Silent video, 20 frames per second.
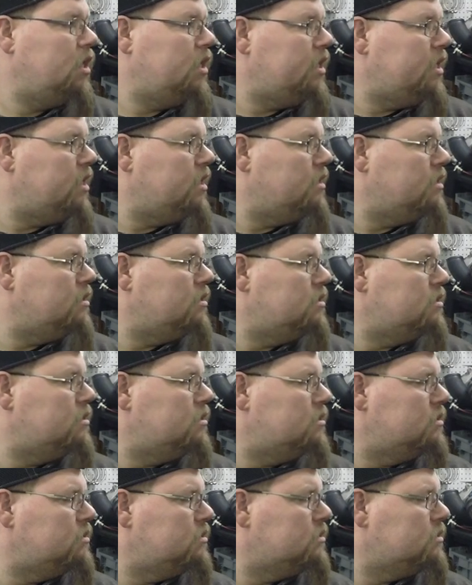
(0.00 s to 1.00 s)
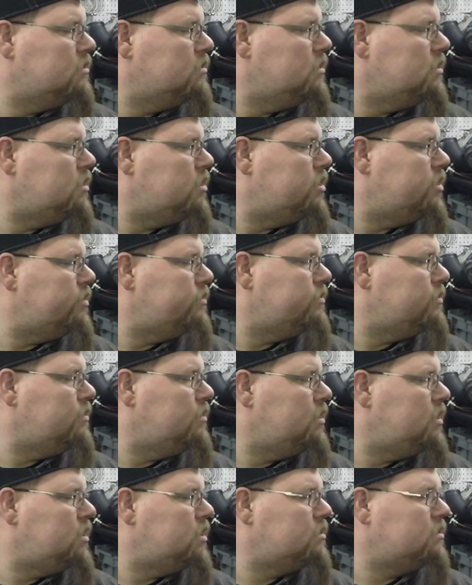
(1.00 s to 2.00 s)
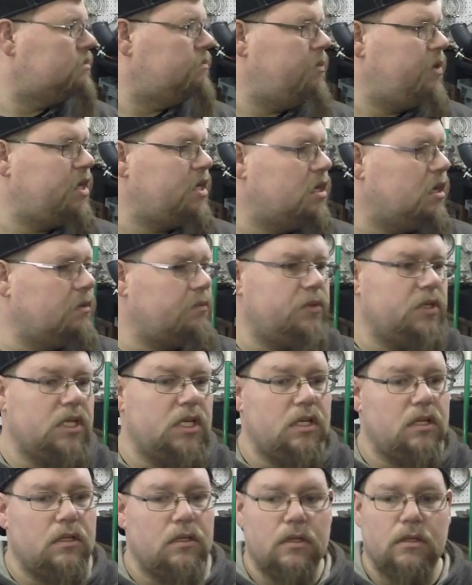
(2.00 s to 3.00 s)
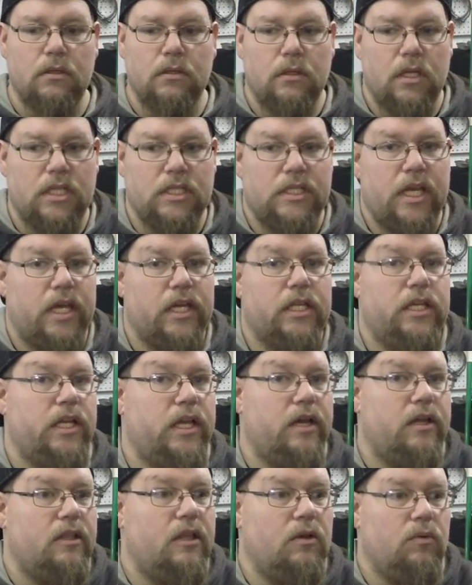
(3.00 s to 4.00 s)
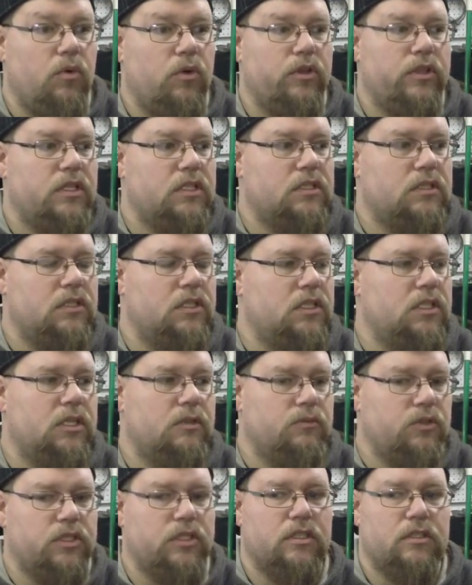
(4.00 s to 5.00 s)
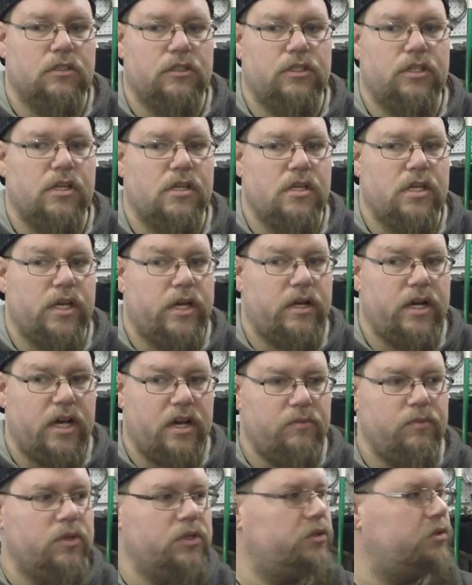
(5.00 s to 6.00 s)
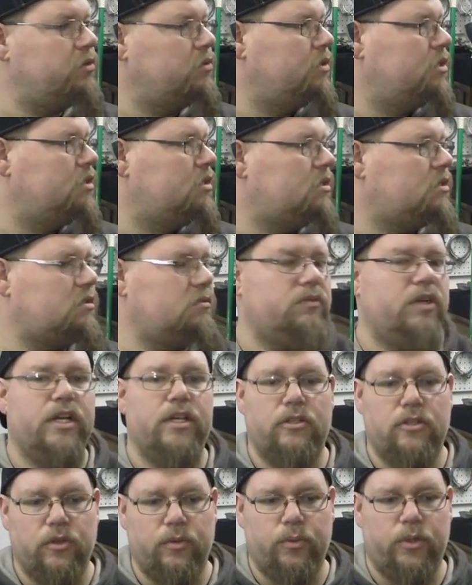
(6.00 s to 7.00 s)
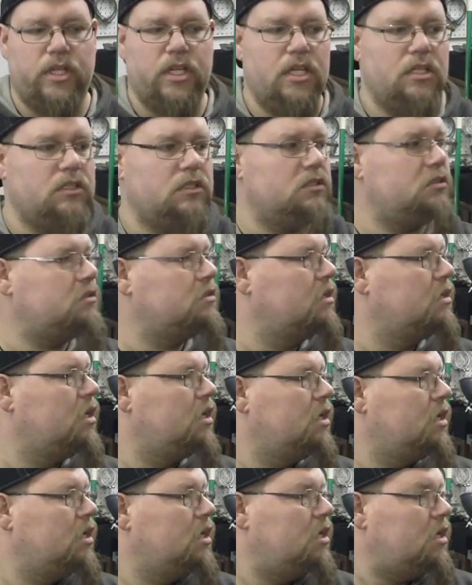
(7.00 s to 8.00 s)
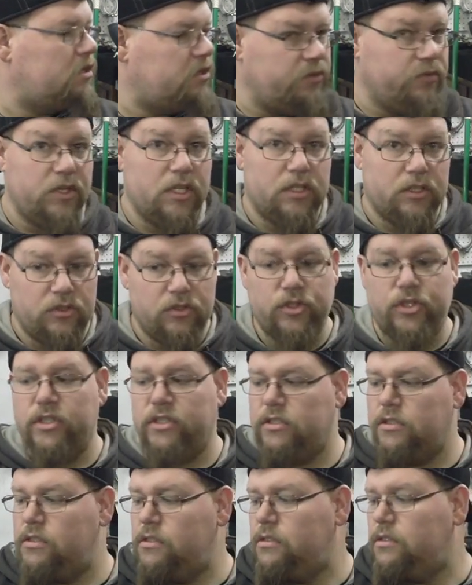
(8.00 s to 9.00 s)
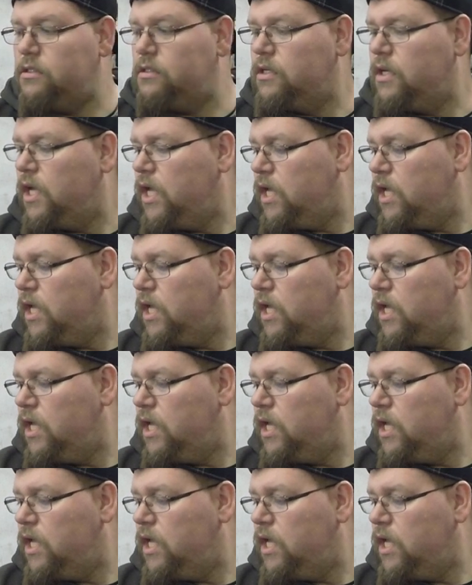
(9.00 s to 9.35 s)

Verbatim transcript: And, uh, you know, this may not be exactly how they want this done. I'm just going to show you how I've been doing it. This is my interpretation of the instructions.